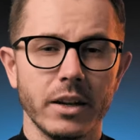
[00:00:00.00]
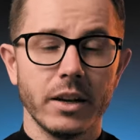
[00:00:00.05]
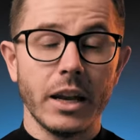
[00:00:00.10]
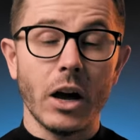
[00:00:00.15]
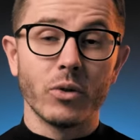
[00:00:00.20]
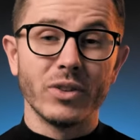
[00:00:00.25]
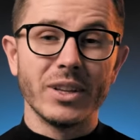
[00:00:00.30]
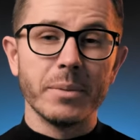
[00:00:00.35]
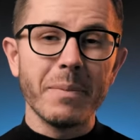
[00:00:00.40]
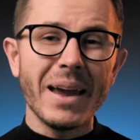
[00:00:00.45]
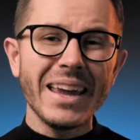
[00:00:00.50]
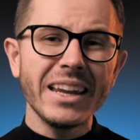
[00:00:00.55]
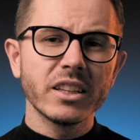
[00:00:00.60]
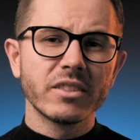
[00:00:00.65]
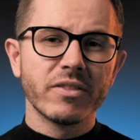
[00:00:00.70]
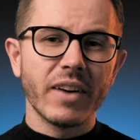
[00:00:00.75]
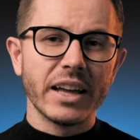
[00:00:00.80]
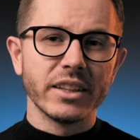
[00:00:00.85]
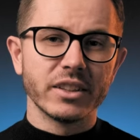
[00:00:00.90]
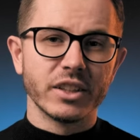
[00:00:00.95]
Now, the main
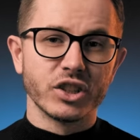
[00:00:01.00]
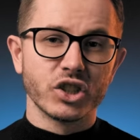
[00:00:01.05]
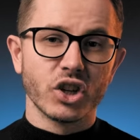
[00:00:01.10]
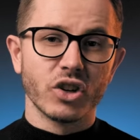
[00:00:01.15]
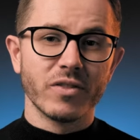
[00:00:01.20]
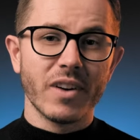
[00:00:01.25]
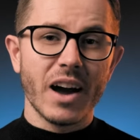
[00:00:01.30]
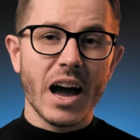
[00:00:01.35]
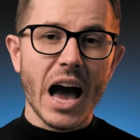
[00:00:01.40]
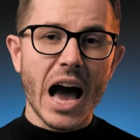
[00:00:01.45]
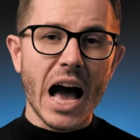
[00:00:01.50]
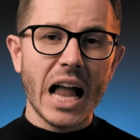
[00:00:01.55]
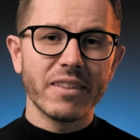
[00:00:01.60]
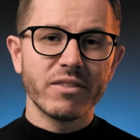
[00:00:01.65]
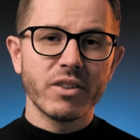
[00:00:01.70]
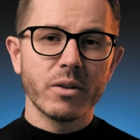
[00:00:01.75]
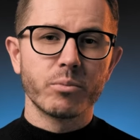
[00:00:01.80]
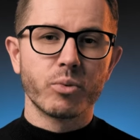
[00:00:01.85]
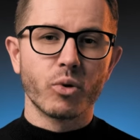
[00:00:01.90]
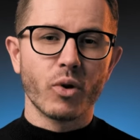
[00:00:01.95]
advantage of
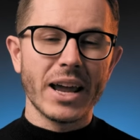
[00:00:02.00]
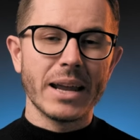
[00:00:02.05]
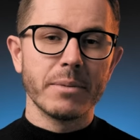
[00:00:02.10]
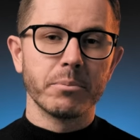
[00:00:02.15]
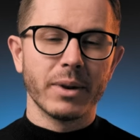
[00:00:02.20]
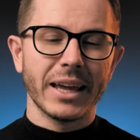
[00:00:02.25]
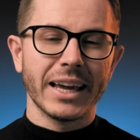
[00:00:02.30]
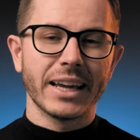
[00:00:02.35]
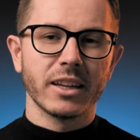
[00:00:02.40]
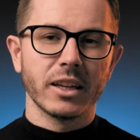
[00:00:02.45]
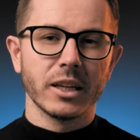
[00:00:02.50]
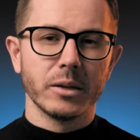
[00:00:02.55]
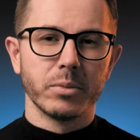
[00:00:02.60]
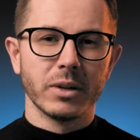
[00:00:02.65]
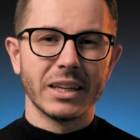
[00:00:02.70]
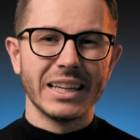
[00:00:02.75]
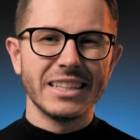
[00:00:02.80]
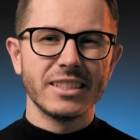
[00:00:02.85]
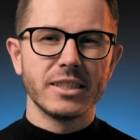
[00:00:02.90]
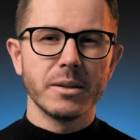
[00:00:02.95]
Alpha Brain Black
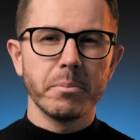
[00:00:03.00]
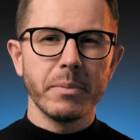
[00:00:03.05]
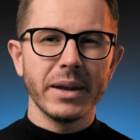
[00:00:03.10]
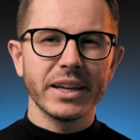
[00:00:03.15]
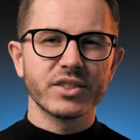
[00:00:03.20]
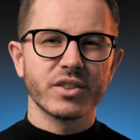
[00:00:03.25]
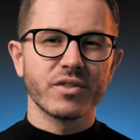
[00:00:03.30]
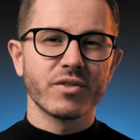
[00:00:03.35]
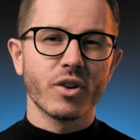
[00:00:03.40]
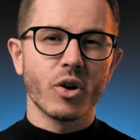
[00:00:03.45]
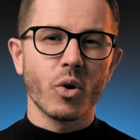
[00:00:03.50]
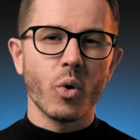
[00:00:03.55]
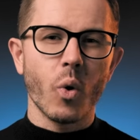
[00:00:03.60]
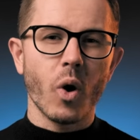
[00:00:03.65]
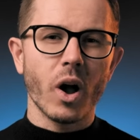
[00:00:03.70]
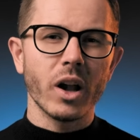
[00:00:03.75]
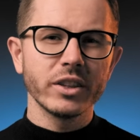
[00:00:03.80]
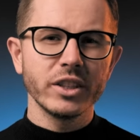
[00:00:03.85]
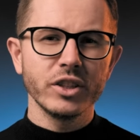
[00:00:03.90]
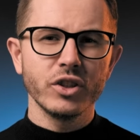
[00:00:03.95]
Label is the mix of
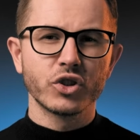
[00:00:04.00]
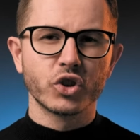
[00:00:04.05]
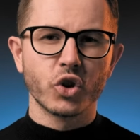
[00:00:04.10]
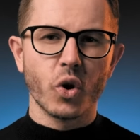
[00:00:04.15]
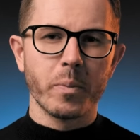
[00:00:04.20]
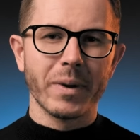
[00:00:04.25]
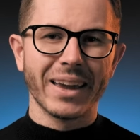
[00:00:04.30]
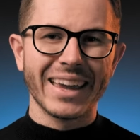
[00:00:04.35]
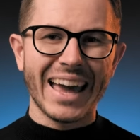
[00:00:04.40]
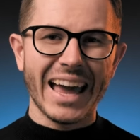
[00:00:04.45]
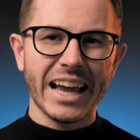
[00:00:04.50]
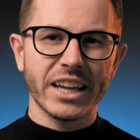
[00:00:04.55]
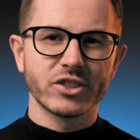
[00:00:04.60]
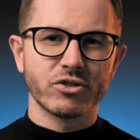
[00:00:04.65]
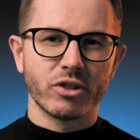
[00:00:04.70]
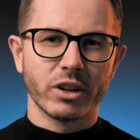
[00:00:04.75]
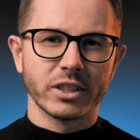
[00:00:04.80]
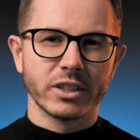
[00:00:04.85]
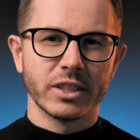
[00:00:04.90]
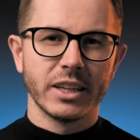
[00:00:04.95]
quality nootropic
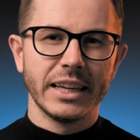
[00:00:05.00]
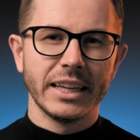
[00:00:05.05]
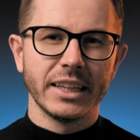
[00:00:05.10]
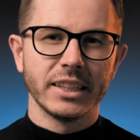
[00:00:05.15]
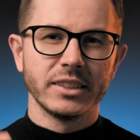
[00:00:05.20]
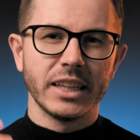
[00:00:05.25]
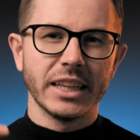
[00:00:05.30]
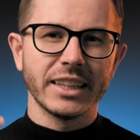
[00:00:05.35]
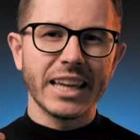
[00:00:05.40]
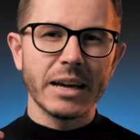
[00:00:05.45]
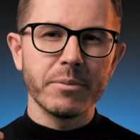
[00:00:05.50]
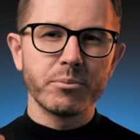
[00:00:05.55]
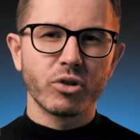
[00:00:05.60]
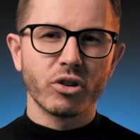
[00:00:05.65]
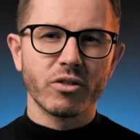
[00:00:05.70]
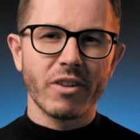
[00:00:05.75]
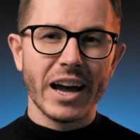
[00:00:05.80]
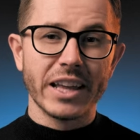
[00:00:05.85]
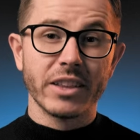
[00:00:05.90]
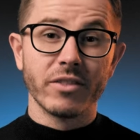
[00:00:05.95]
extracts that can
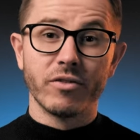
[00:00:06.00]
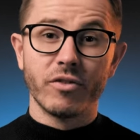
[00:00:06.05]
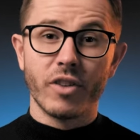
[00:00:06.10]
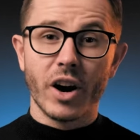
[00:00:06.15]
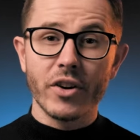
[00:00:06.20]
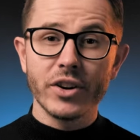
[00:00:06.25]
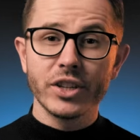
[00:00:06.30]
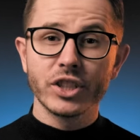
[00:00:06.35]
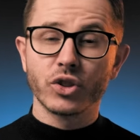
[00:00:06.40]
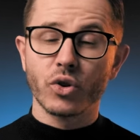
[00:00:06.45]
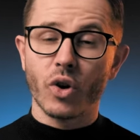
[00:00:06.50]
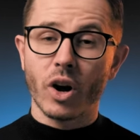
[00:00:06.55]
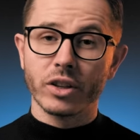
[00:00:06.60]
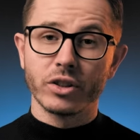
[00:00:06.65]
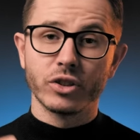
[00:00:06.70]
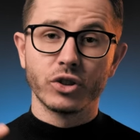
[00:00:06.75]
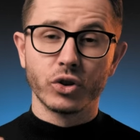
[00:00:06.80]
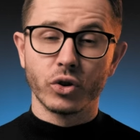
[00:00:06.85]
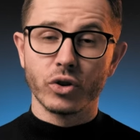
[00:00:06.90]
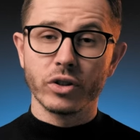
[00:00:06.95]
provide very strong
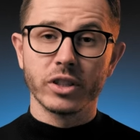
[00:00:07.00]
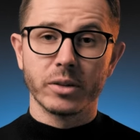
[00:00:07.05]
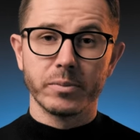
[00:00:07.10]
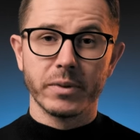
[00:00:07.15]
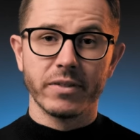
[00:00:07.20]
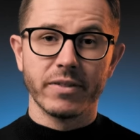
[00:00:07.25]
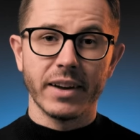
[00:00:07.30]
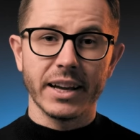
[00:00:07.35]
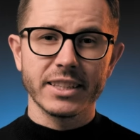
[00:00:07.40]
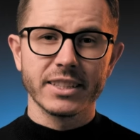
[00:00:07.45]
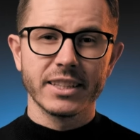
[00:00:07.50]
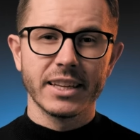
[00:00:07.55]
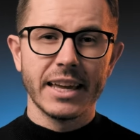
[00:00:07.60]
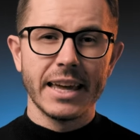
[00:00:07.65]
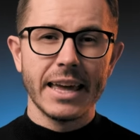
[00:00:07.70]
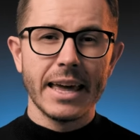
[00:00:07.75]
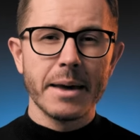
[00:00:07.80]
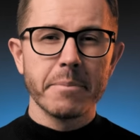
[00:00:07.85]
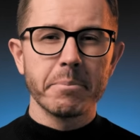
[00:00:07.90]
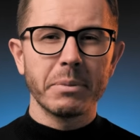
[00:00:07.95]
short-term effects,
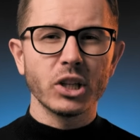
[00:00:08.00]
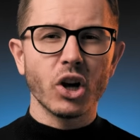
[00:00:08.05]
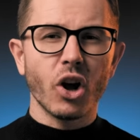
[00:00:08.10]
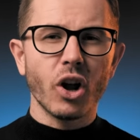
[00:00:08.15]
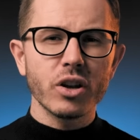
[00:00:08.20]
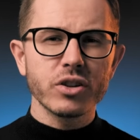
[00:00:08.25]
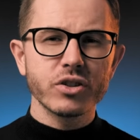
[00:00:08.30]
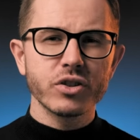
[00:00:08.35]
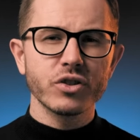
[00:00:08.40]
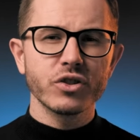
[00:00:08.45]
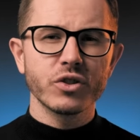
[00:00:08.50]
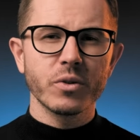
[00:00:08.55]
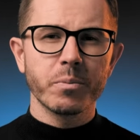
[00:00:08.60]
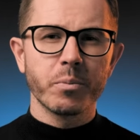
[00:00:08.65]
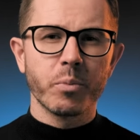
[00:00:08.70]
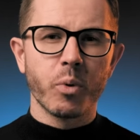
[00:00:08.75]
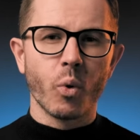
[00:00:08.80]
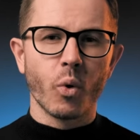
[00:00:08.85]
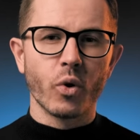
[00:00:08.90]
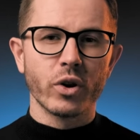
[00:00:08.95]
but also
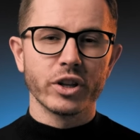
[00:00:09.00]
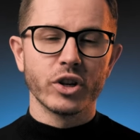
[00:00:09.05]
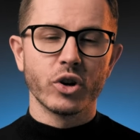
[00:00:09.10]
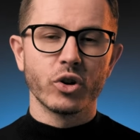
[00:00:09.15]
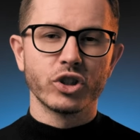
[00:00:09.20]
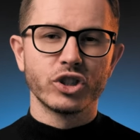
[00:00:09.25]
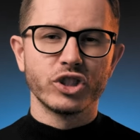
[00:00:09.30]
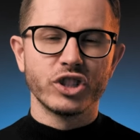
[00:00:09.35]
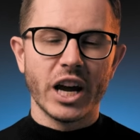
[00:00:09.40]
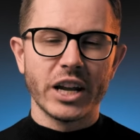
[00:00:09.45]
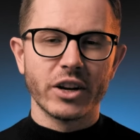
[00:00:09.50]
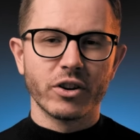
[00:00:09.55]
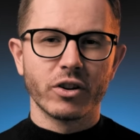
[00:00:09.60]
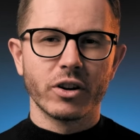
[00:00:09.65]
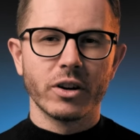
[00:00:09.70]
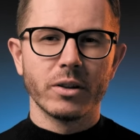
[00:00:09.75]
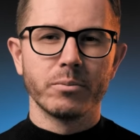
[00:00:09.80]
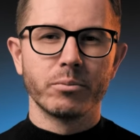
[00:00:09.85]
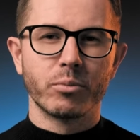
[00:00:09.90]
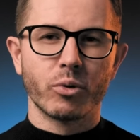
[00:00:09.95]
support your
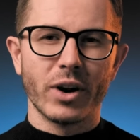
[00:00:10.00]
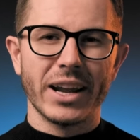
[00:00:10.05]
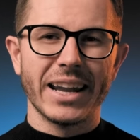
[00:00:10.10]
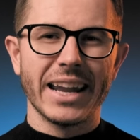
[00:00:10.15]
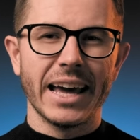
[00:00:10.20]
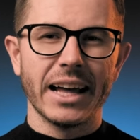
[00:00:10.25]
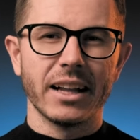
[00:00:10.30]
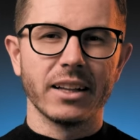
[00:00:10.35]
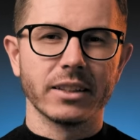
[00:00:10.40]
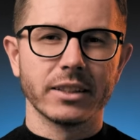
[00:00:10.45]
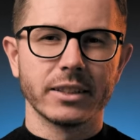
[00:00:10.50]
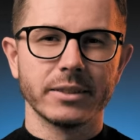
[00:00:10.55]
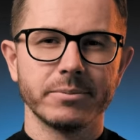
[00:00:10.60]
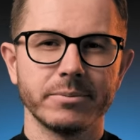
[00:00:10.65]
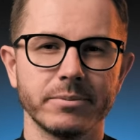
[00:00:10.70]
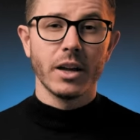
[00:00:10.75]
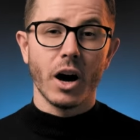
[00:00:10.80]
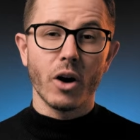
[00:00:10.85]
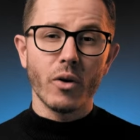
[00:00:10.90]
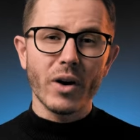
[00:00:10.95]
general brain health.
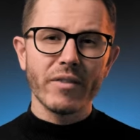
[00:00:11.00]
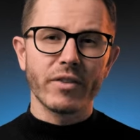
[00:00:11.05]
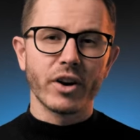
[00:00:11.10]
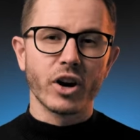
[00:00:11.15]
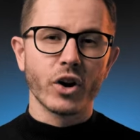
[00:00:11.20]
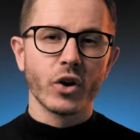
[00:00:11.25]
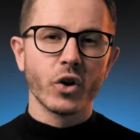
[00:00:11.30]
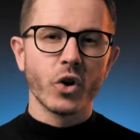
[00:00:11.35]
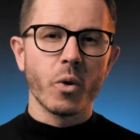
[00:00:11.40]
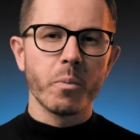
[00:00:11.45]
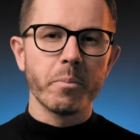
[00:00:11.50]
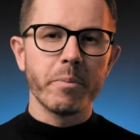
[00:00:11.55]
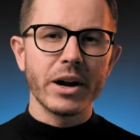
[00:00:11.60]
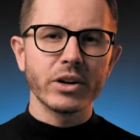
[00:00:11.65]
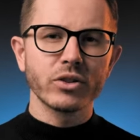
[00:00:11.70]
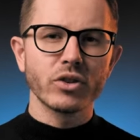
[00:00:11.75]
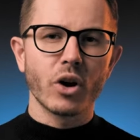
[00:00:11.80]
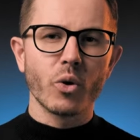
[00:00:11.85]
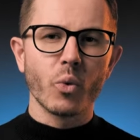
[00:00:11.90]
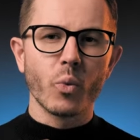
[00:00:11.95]
However,
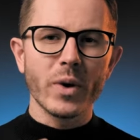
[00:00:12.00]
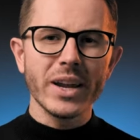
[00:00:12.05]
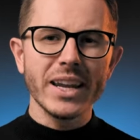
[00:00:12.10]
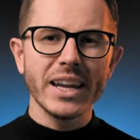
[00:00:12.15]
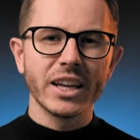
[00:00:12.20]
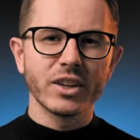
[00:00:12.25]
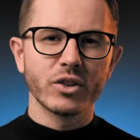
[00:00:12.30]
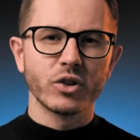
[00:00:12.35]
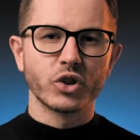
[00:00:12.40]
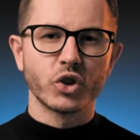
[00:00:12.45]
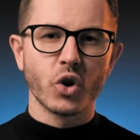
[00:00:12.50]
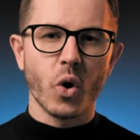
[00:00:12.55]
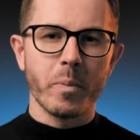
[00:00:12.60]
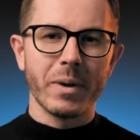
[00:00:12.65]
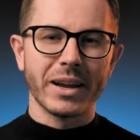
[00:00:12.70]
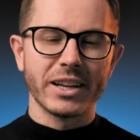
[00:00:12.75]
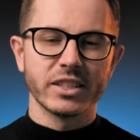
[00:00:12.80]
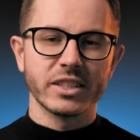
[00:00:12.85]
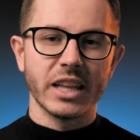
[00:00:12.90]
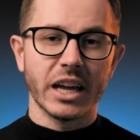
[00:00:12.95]
compared to our winning
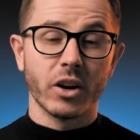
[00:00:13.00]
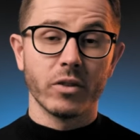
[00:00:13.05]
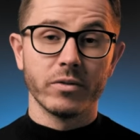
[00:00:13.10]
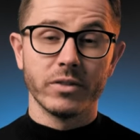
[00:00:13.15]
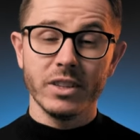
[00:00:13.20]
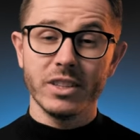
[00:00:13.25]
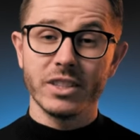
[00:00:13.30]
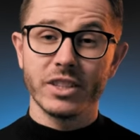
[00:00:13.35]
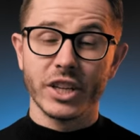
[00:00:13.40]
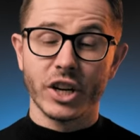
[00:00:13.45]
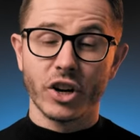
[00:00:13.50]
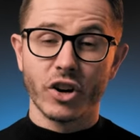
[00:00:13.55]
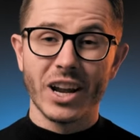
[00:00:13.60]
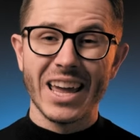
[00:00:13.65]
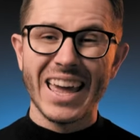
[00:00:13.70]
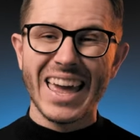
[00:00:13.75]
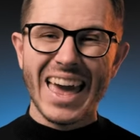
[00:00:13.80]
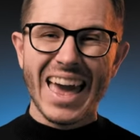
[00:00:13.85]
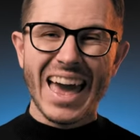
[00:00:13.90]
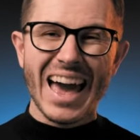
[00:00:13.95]
nootropic stack of this year,
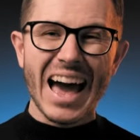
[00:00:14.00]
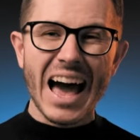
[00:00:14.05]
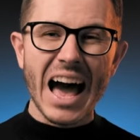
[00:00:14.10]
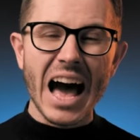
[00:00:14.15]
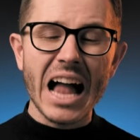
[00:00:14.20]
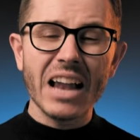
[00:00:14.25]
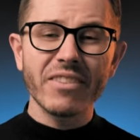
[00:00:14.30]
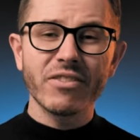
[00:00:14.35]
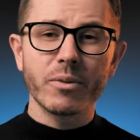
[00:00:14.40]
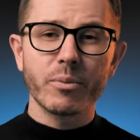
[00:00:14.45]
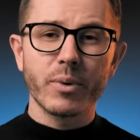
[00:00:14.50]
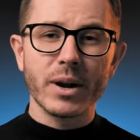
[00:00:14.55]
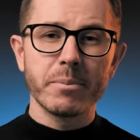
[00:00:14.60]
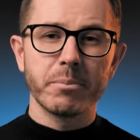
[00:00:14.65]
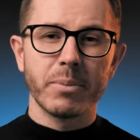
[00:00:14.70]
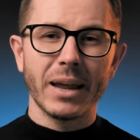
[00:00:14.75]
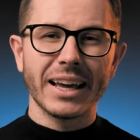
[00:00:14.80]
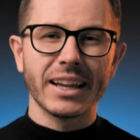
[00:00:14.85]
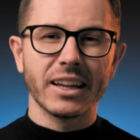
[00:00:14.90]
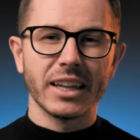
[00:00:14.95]
Alpha Brain
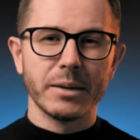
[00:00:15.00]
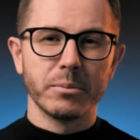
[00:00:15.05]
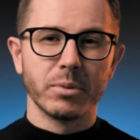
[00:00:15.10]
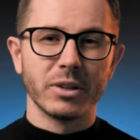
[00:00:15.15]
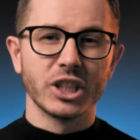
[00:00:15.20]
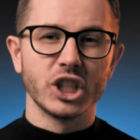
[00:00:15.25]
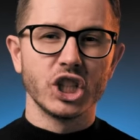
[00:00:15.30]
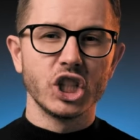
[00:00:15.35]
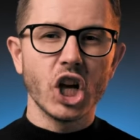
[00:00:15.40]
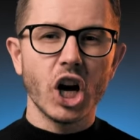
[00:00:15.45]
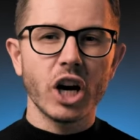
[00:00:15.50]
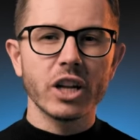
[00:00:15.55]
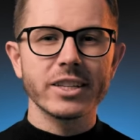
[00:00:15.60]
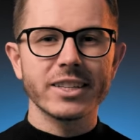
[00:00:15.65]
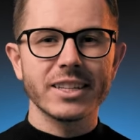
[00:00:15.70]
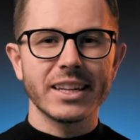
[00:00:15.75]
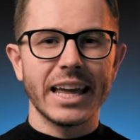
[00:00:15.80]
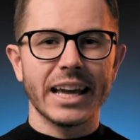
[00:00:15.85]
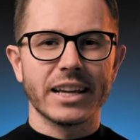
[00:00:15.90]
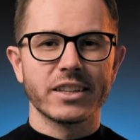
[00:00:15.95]
Black Label
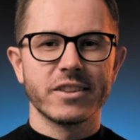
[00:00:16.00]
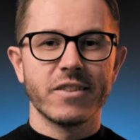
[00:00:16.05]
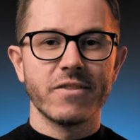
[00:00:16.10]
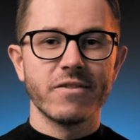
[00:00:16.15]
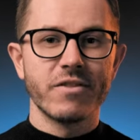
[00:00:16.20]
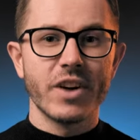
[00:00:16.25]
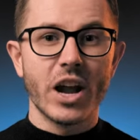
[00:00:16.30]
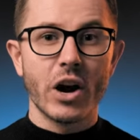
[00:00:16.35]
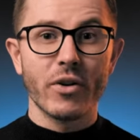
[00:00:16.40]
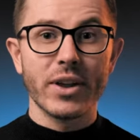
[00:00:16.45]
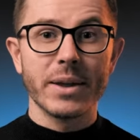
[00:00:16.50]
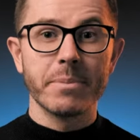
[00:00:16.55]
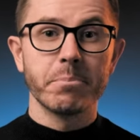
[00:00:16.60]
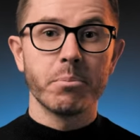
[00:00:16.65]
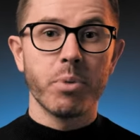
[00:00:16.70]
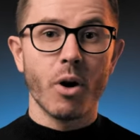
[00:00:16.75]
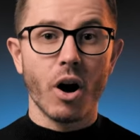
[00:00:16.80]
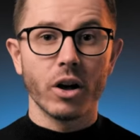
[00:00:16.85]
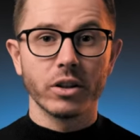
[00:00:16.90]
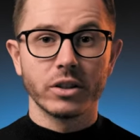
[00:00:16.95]
does lack some very
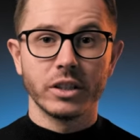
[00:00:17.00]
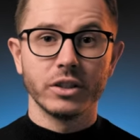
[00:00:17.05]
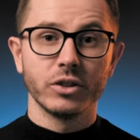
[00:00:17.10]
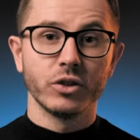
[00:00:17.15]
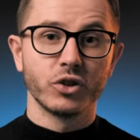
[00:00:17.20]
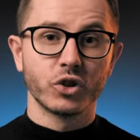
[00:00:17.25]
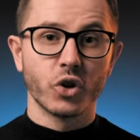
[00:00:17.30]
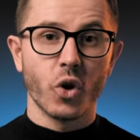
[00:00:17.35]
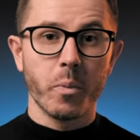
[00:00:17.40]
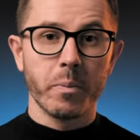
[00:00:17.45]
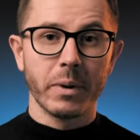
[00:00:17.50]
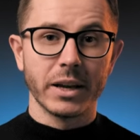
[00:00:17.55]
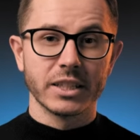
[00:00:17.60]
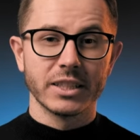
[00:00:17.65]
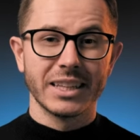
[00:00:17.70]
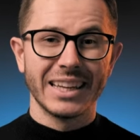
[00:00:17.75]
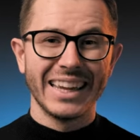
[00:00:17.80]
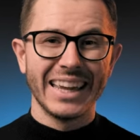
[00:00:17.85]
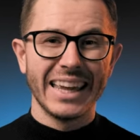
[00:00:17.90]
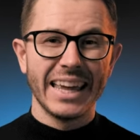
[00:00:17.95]
potent nootropics,